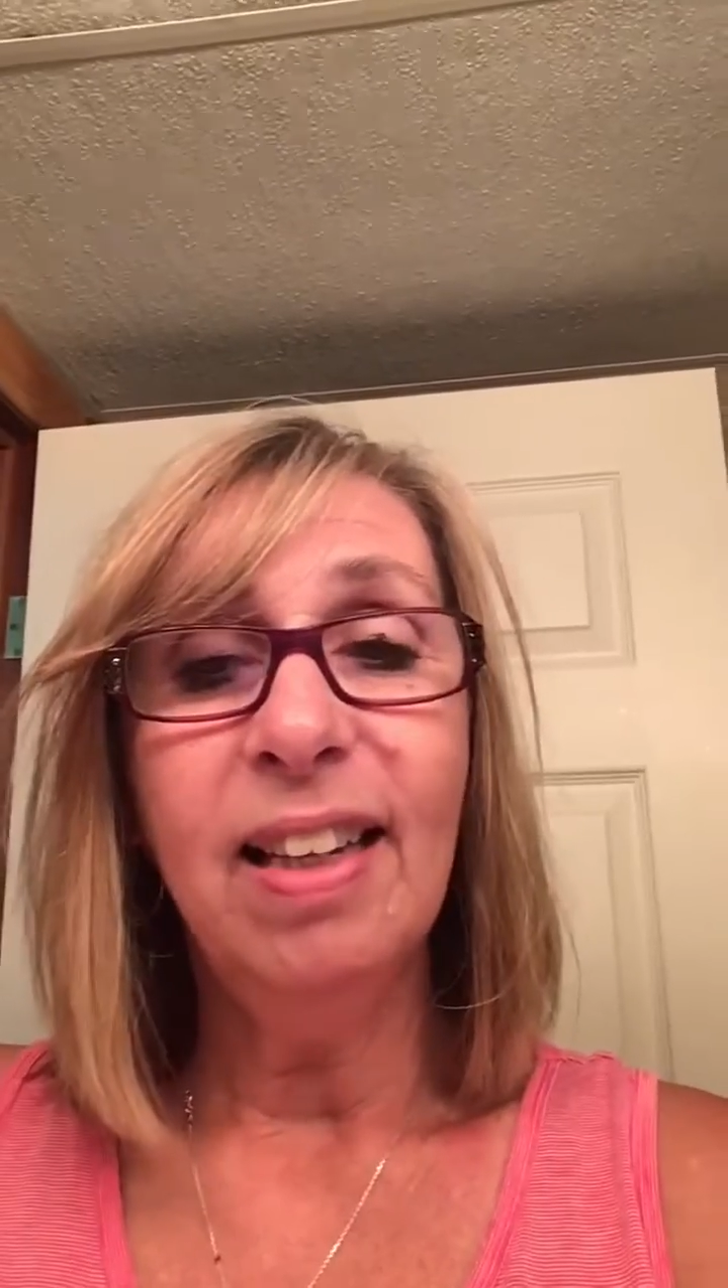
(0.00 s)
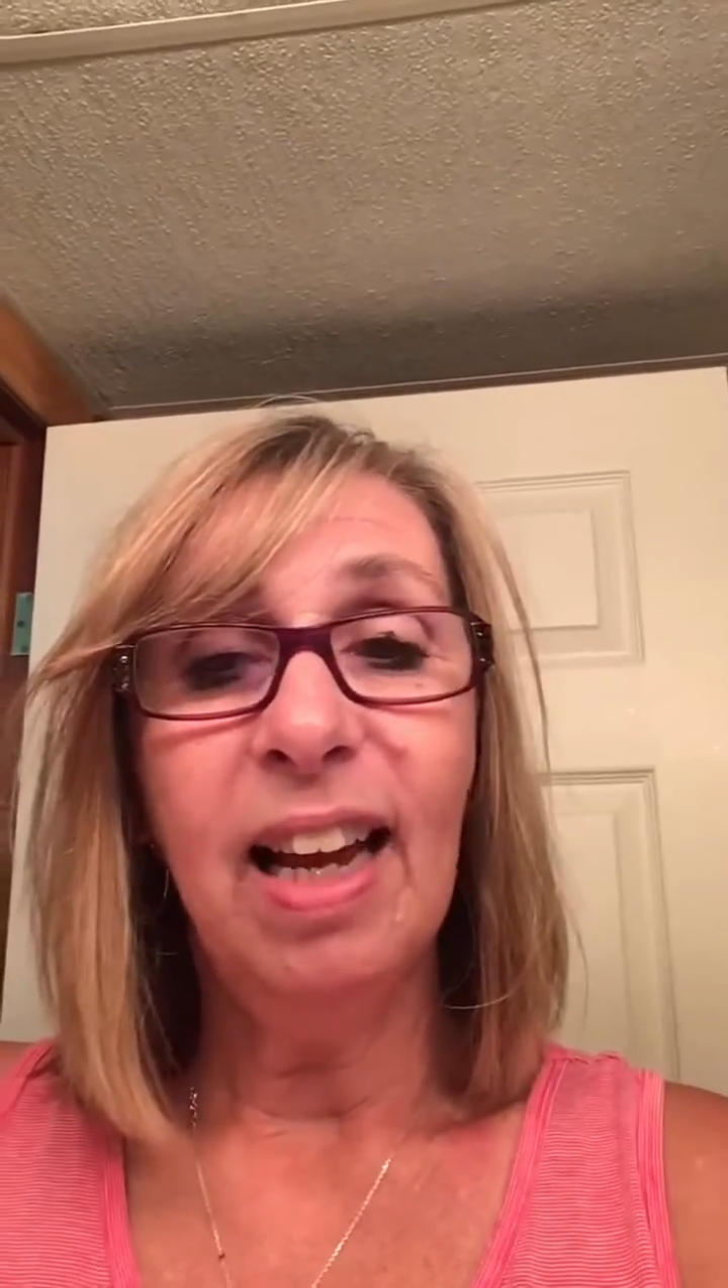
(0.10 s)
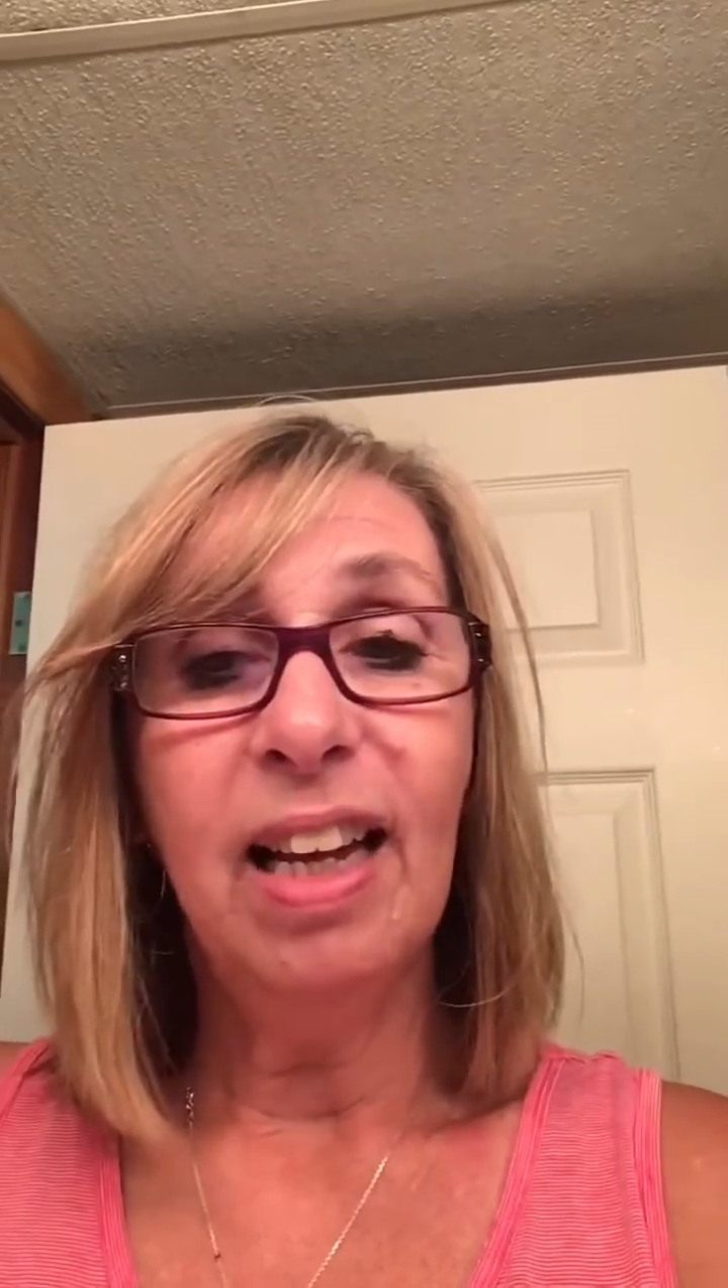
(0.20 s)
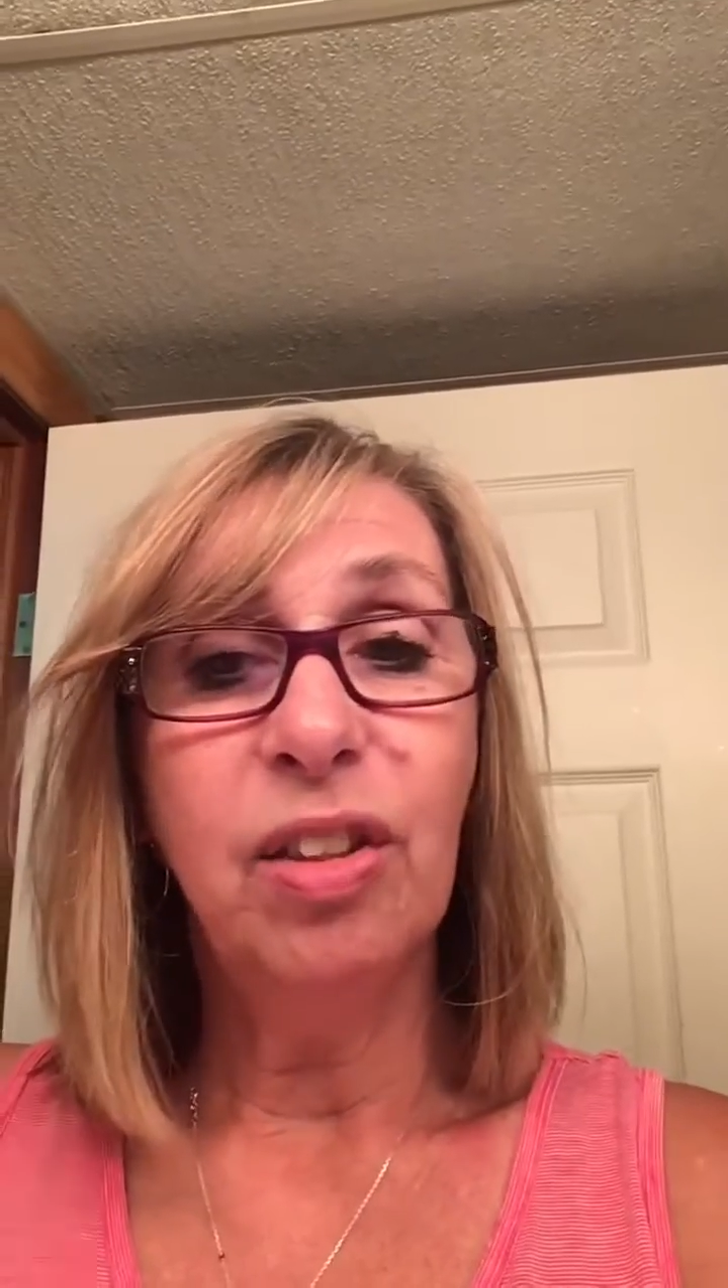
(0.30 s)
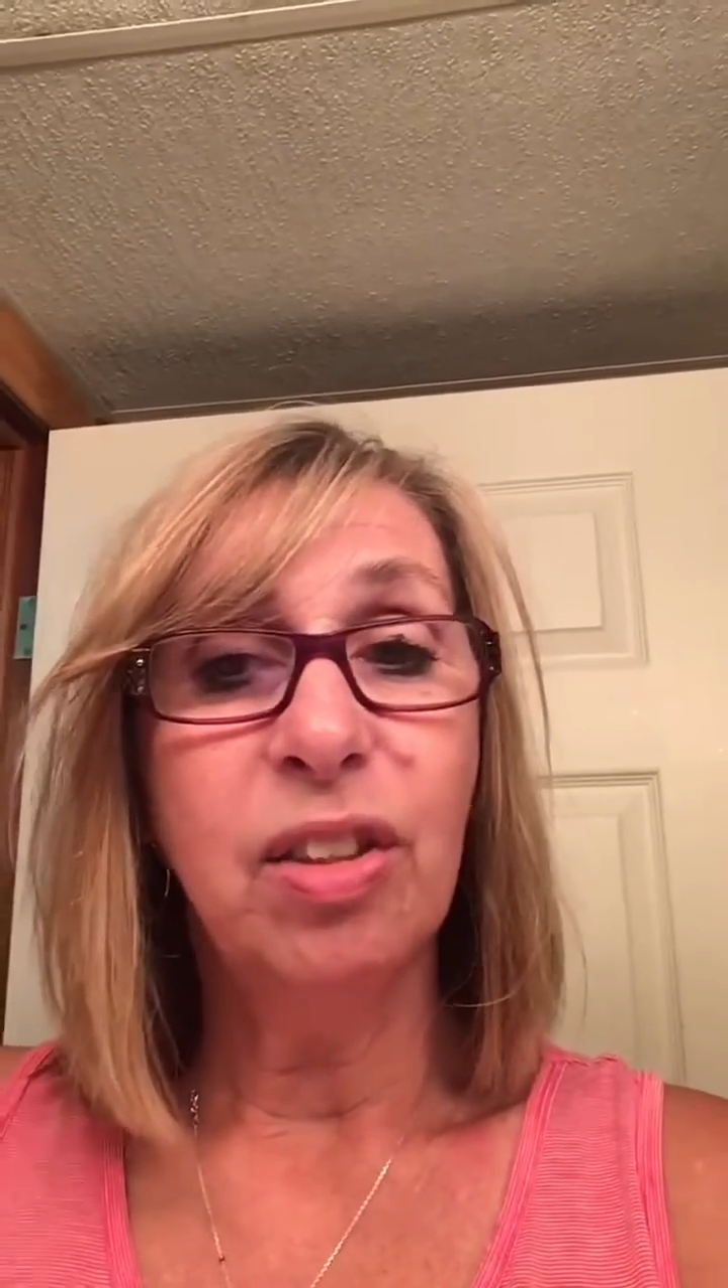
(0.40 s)

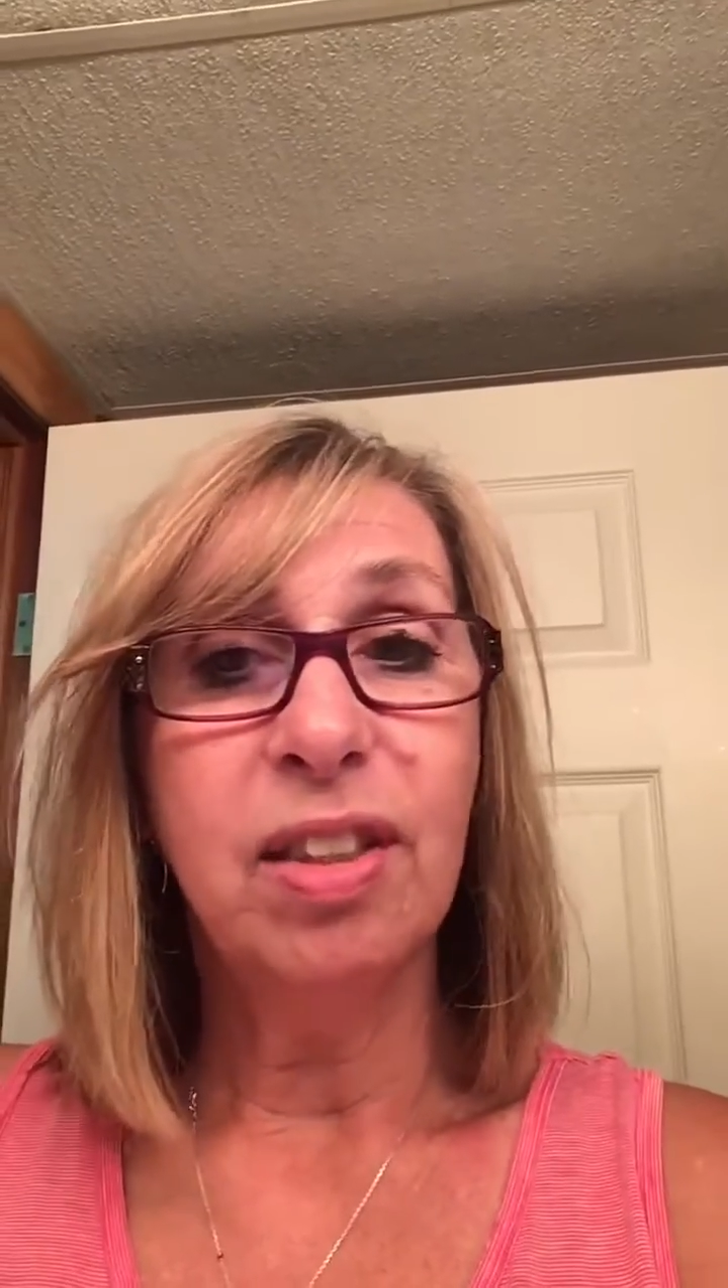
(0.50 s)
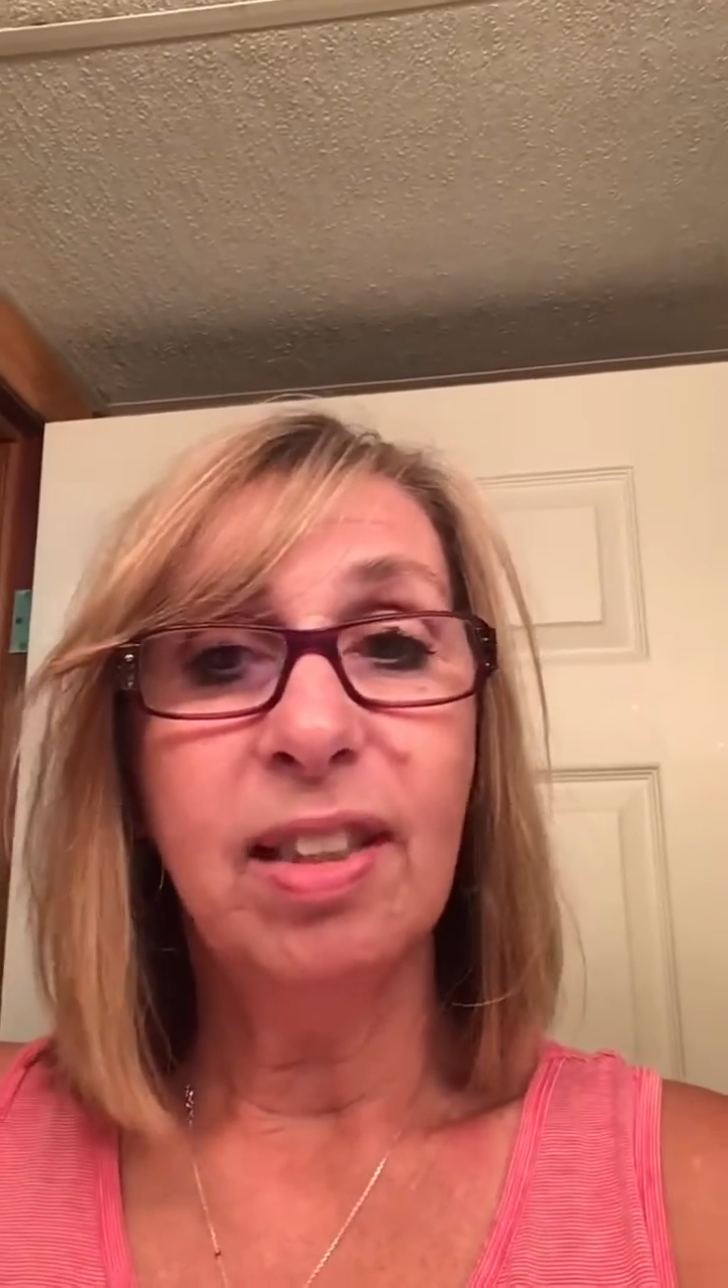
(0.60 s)
I just